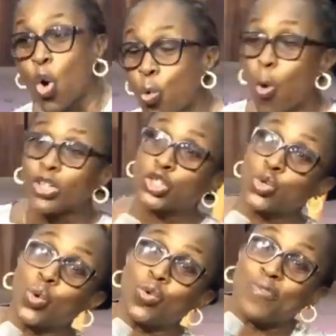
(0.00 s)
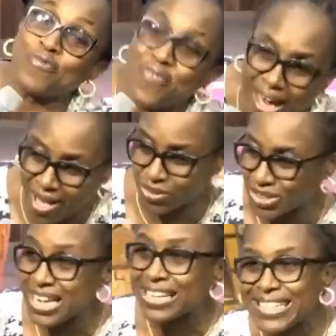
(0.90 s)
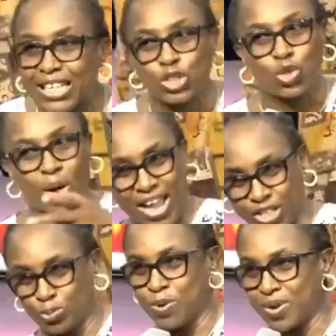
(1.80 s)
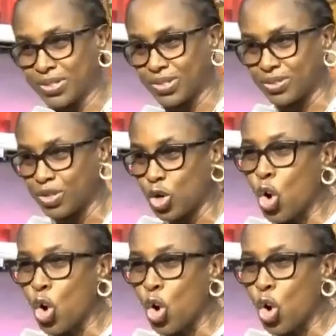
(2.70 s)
what you felt. That's your experience.